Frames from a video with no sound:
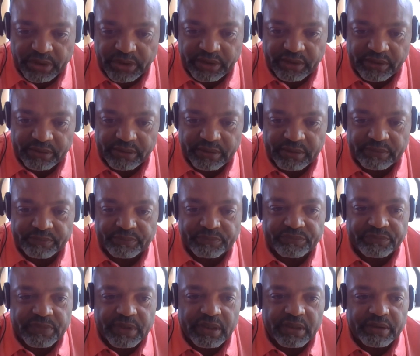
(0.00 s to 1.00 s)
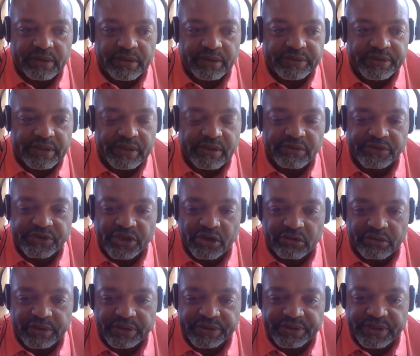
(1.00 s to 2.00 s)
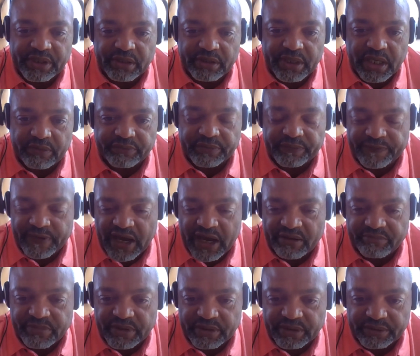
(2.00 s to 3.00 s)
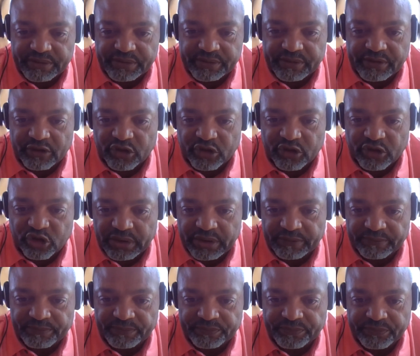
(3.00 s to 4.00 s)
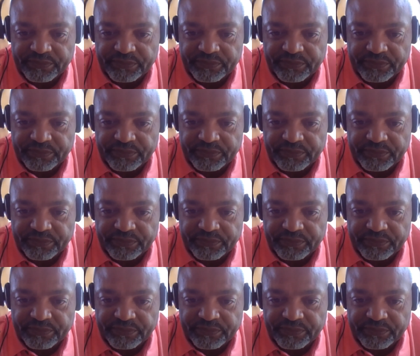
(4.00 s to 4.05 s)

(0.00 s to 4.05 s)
globally, and there's a new token starting every five minutes globally.